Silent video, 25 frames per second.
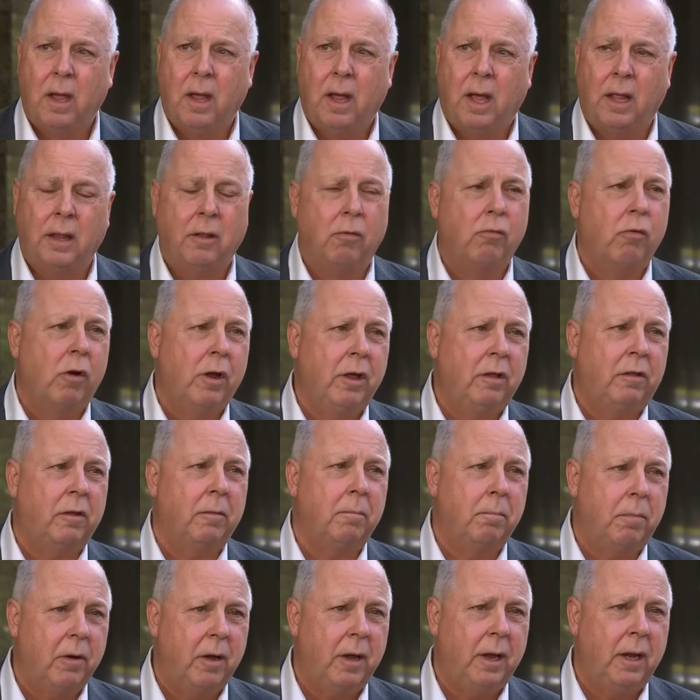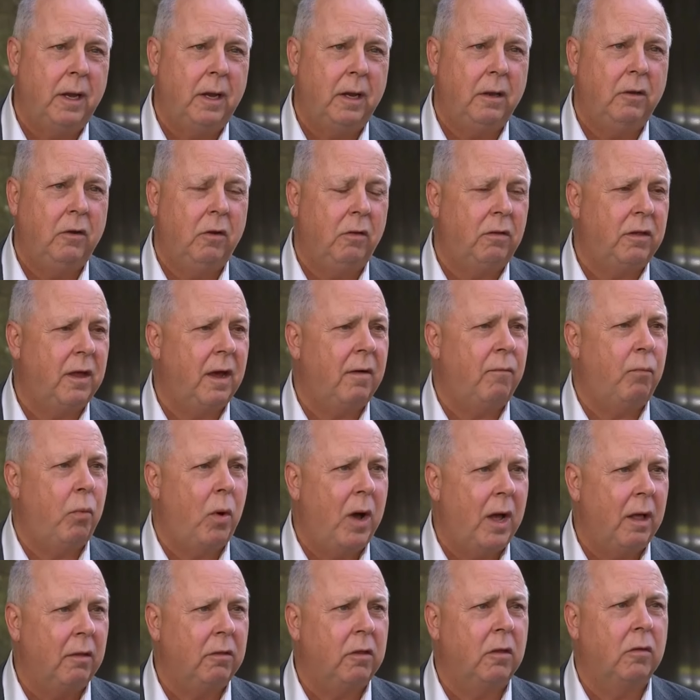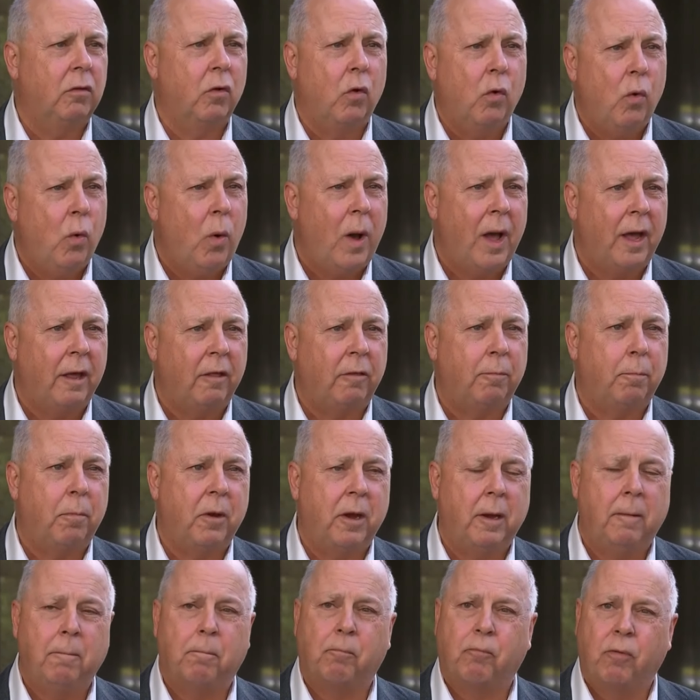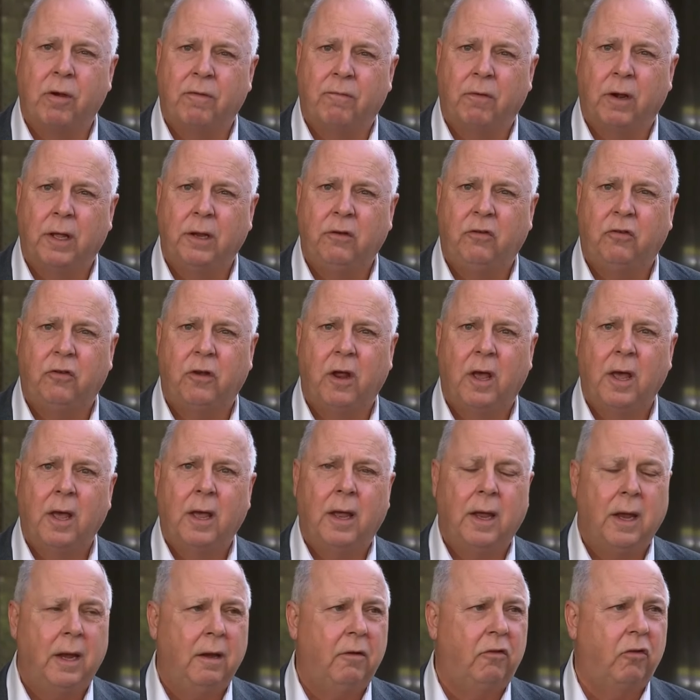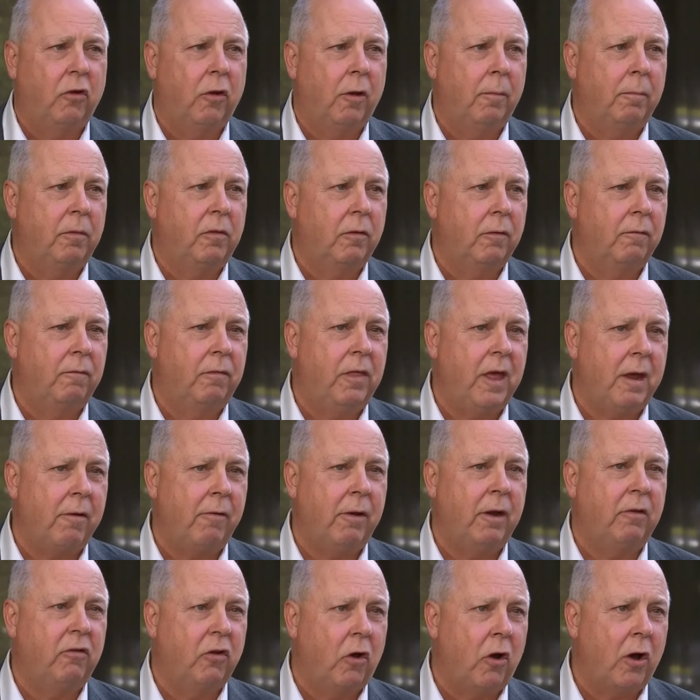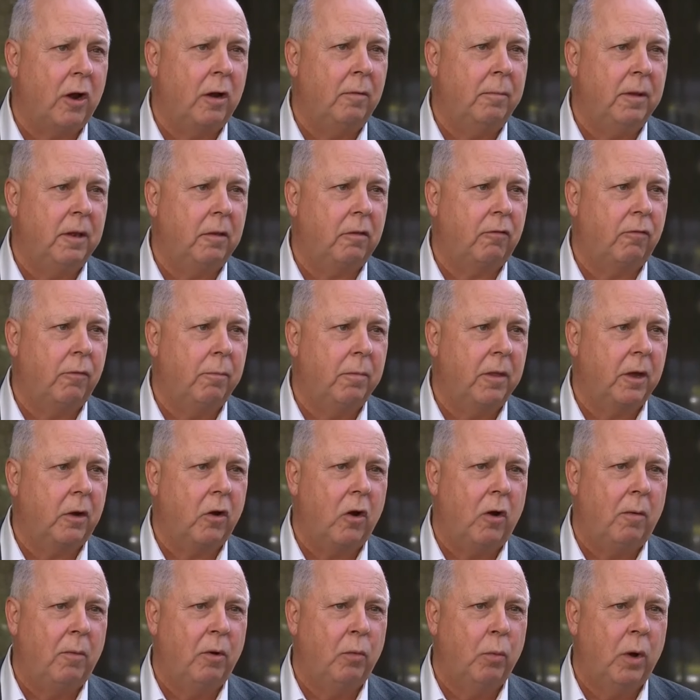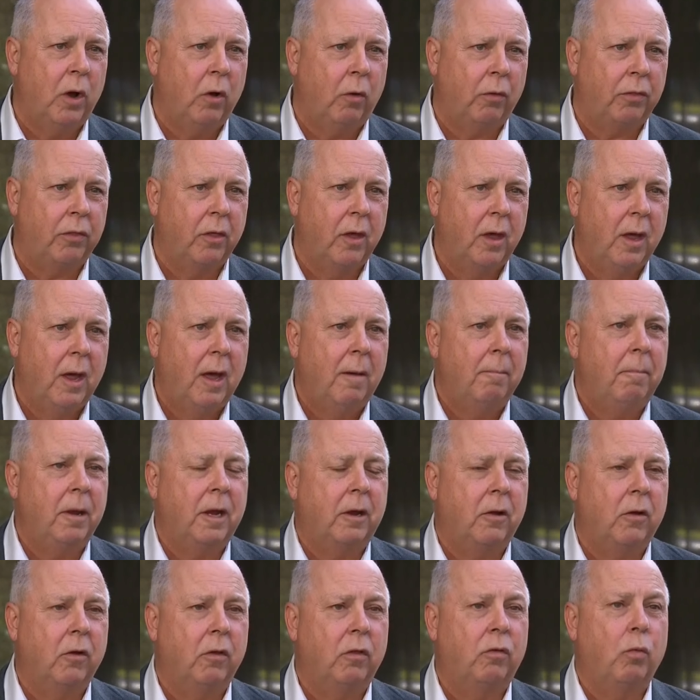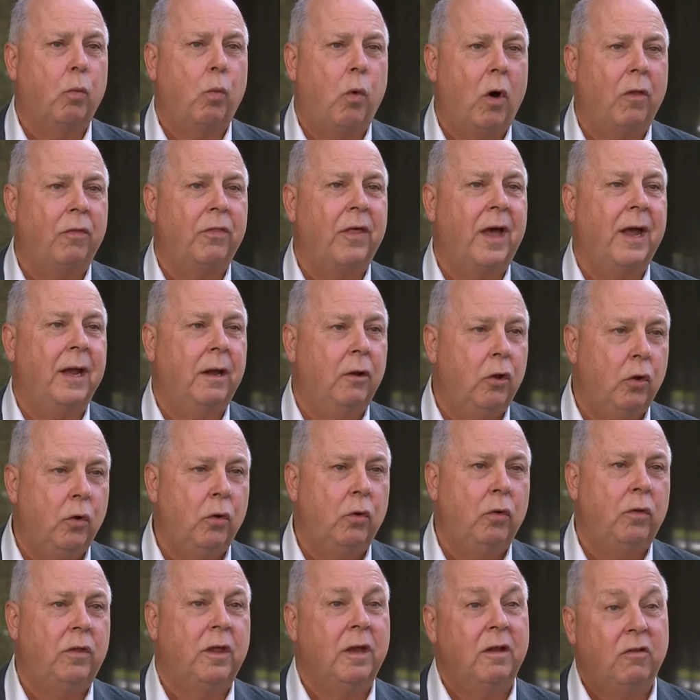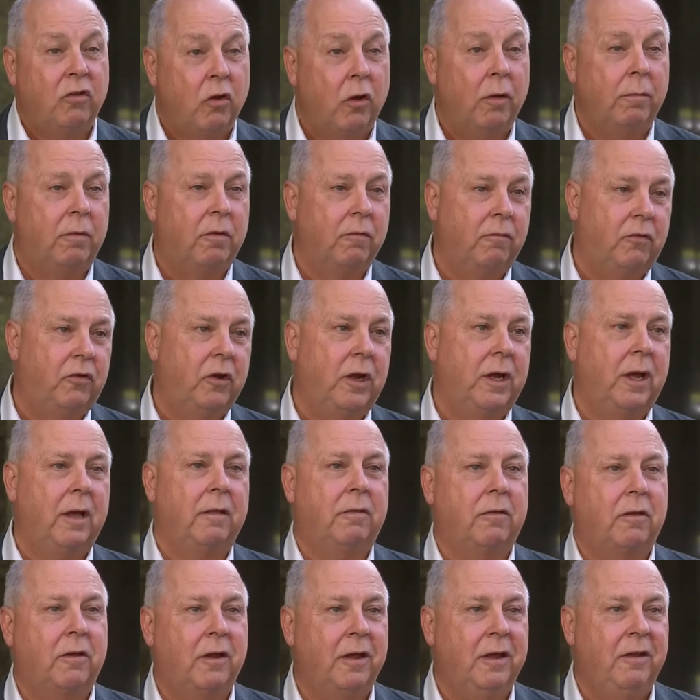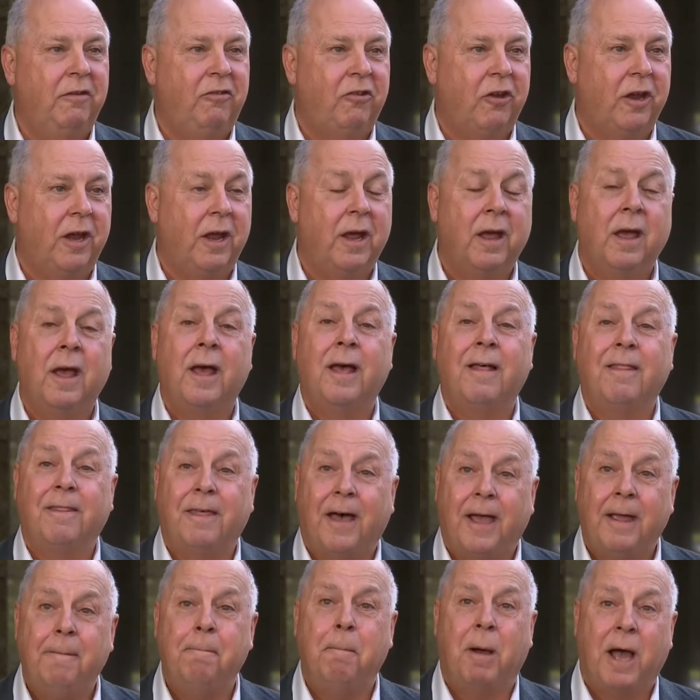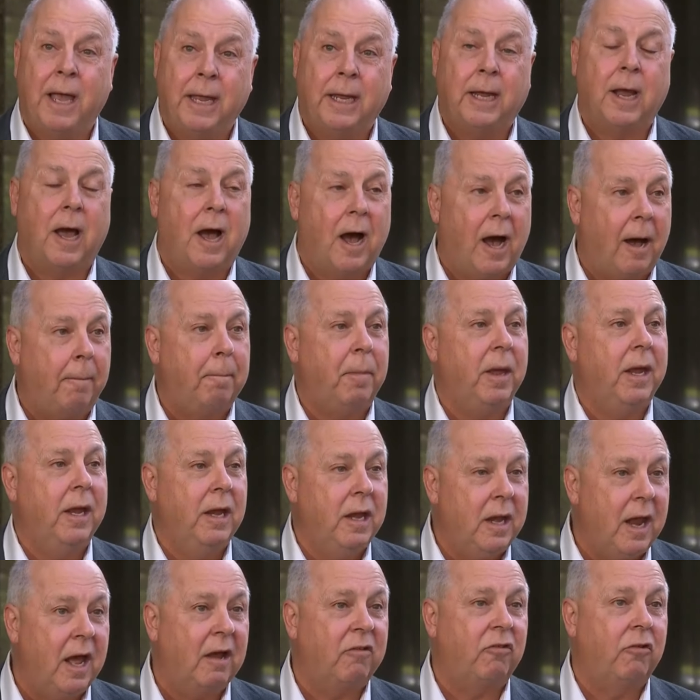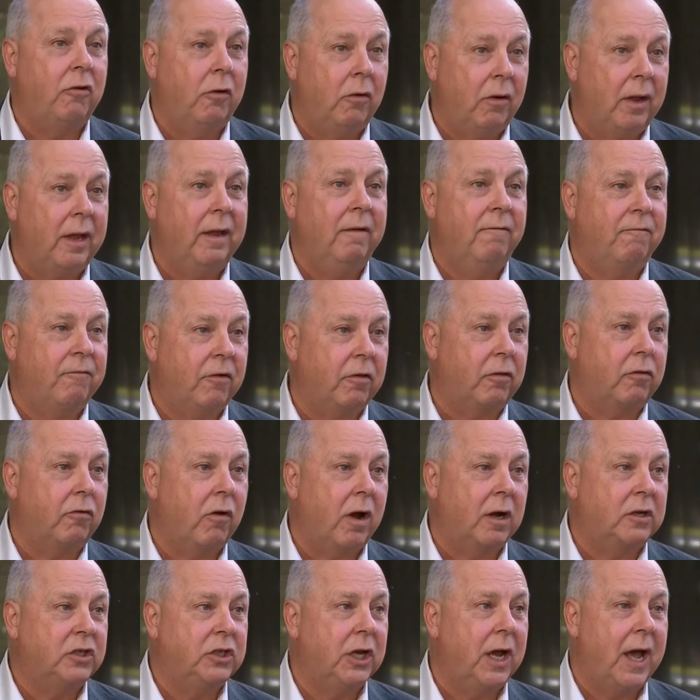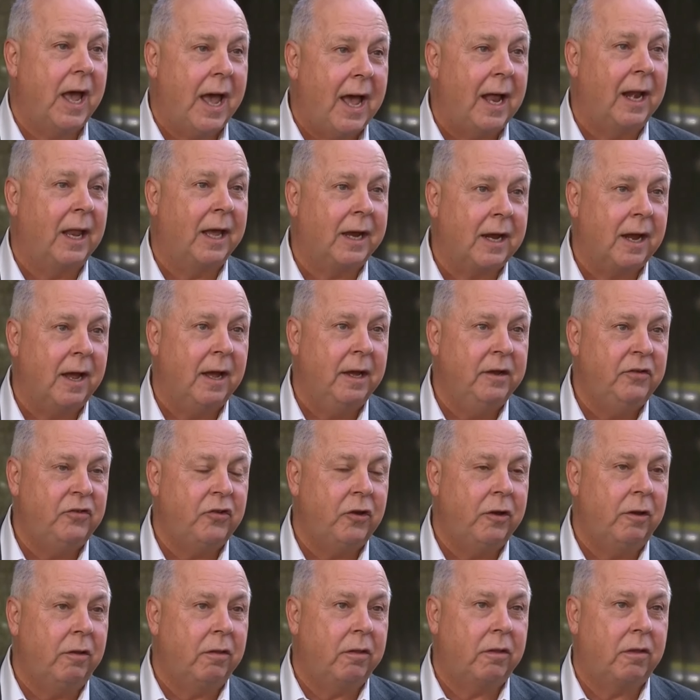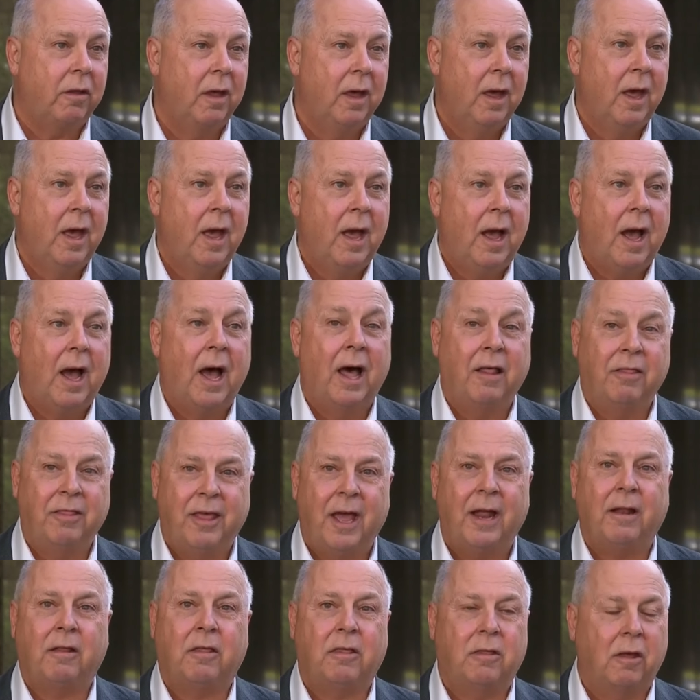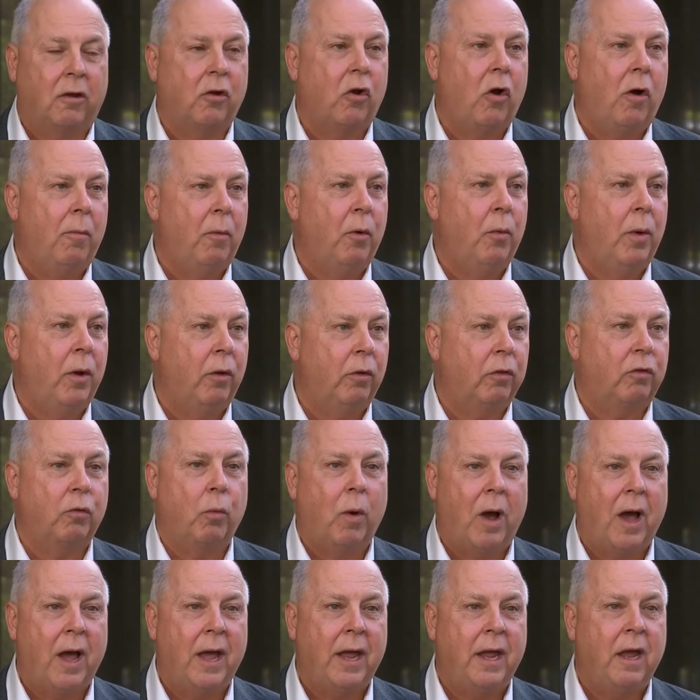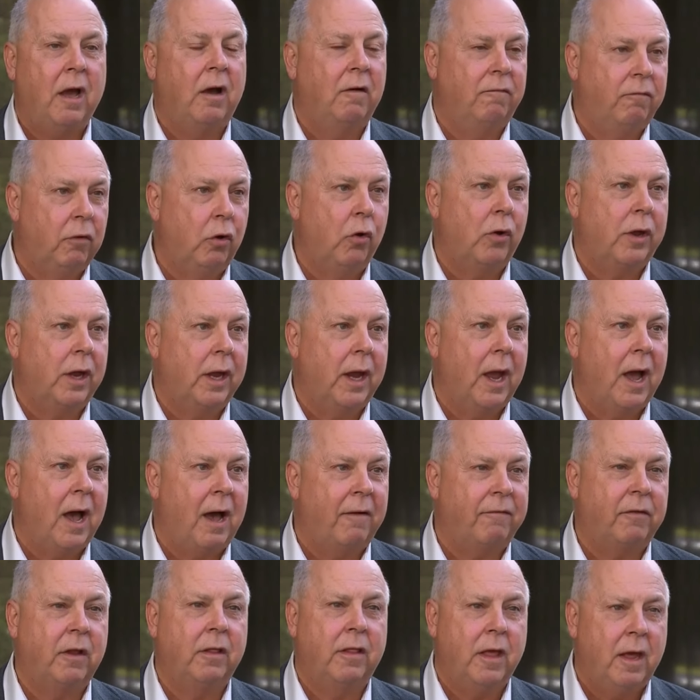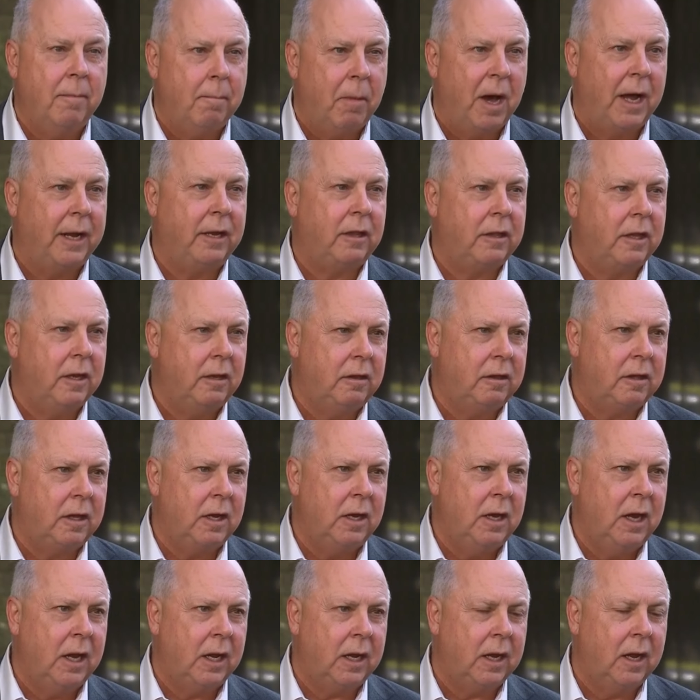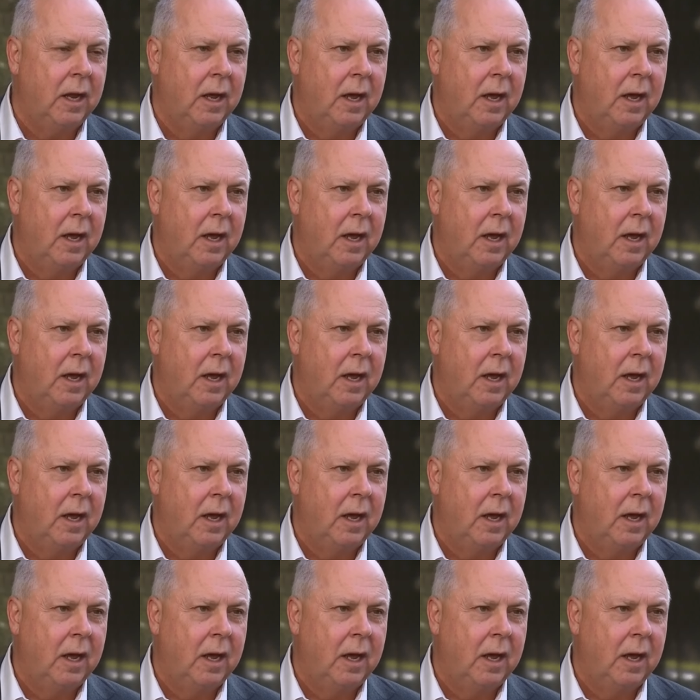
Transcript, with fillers: And the reason being, New South Wales has always been privileged in terms of their entitlements from the Commonwealth, because what they lose in terms of GST share, they make up in national infrastructure allocations. Uh, that's the Commonwealth's way of looking after their mates in Sydney.